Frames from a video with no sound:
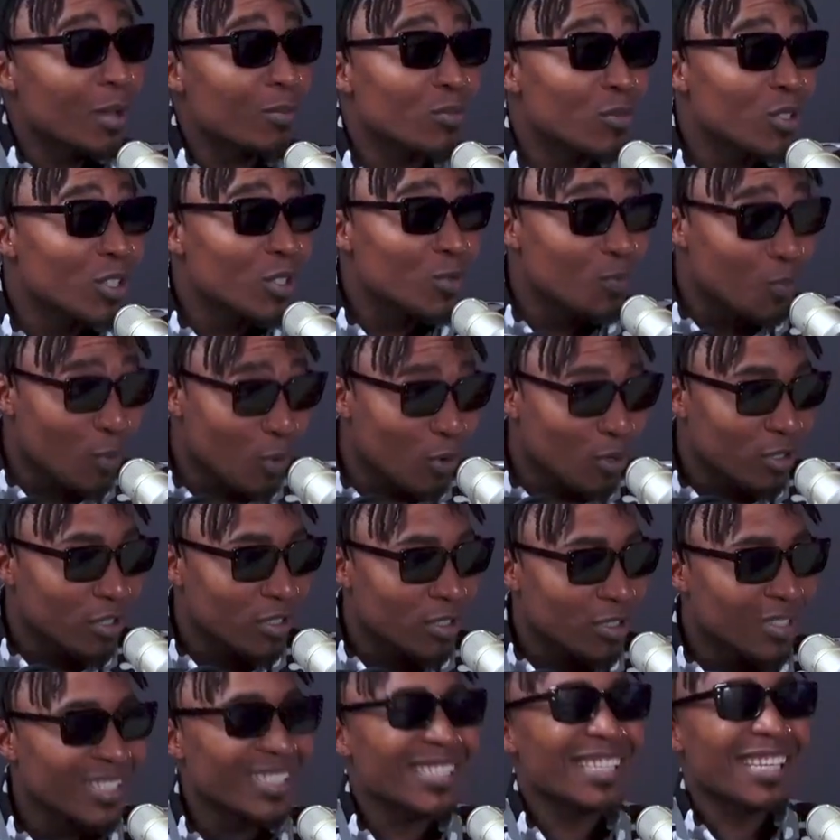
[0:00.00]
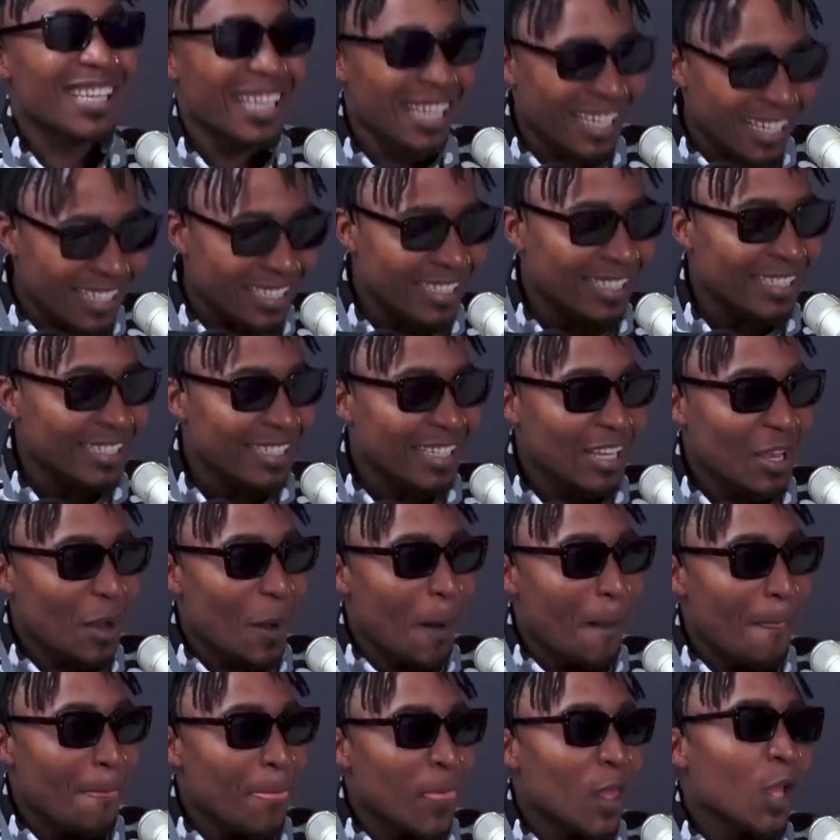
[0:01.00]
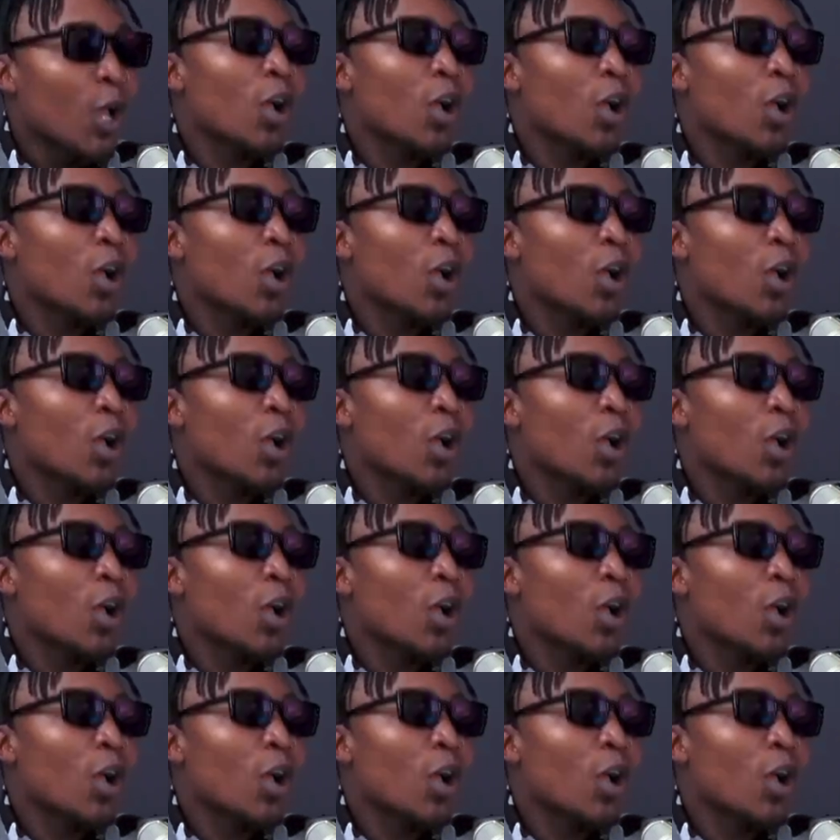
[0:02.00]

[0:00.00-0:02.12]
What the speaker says: it was unresponse. Yes.